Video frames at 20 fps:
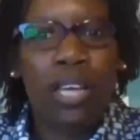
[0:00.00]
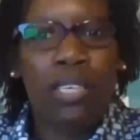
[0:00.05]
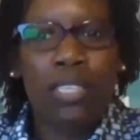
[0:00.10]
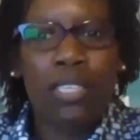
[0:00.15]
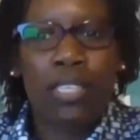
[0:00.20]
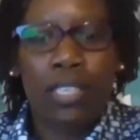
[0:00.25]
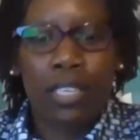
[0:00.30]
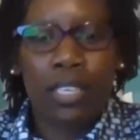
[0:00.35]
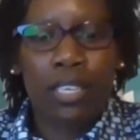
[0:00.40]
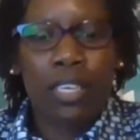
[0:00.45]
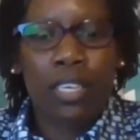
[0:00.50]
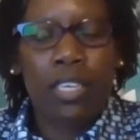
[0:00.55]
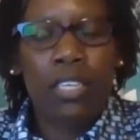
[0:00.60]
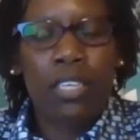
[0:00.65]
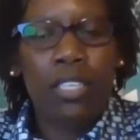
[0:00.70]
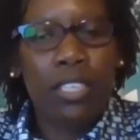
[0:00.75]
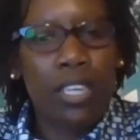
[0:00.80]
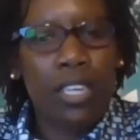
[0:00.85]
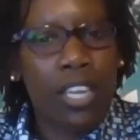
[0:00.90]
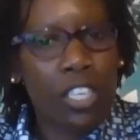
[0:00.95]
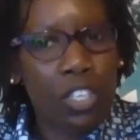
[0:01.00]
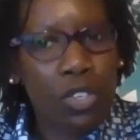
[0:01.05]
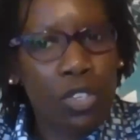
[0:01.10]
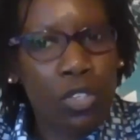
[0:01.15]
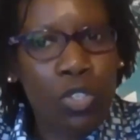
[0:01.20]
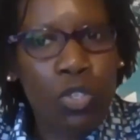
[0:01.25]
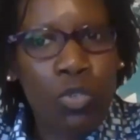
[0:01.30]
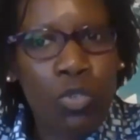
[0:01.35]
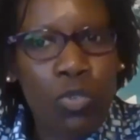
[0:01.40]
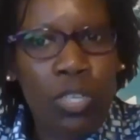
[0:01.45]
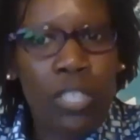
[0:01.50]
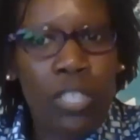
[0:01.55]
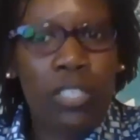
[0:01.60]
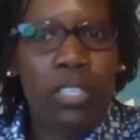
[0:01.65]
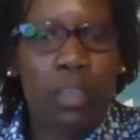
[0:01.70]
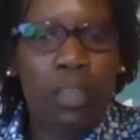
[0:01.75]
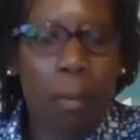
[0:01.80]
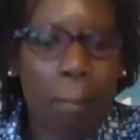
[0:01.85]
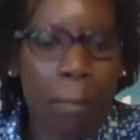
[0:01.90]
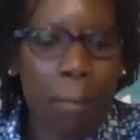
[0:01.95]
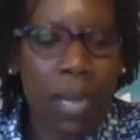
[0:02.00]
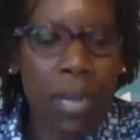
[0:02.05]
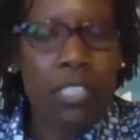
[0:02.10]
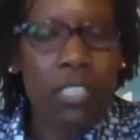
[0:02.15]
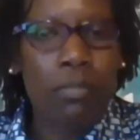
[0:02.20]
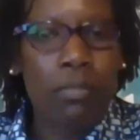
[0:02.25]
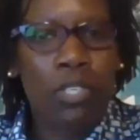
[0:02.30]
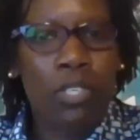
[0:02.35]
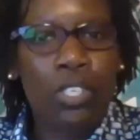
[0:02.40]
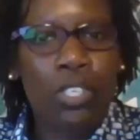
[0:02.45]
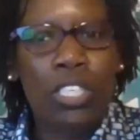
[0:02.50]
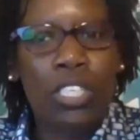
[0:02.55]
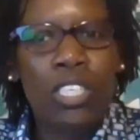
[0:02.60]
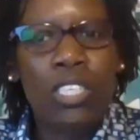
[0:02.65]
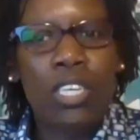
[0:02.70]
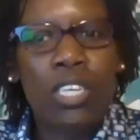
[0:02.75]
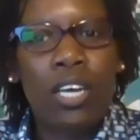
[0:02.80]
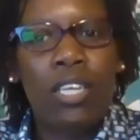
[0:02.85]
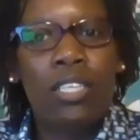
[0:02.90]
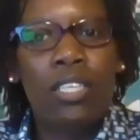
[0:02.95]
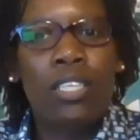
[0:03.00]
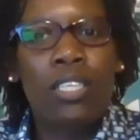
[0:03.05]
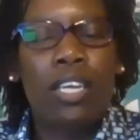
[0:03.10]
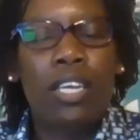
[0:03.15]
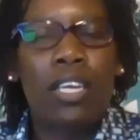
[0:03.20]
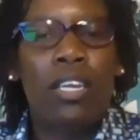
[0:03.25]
Act, International students must be registered